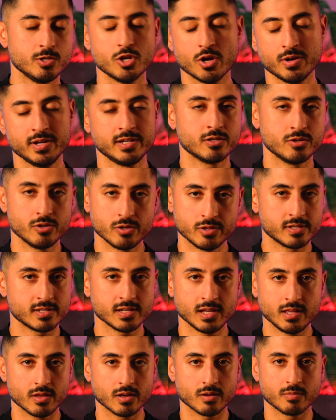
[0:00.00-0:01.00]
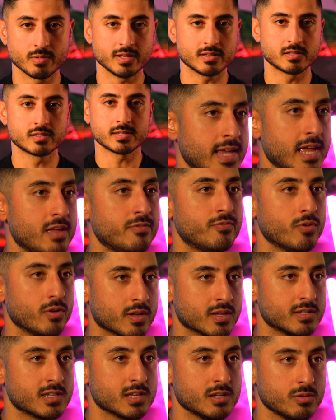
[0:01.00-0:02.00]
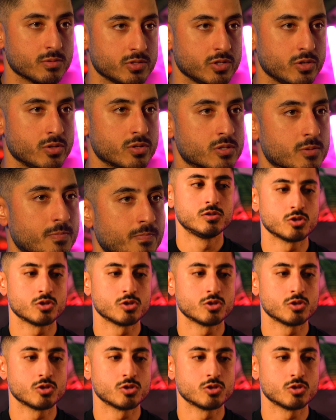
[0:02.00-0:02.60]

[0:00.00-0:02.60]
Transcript: you don't need to do this either. It's safe for continuous use.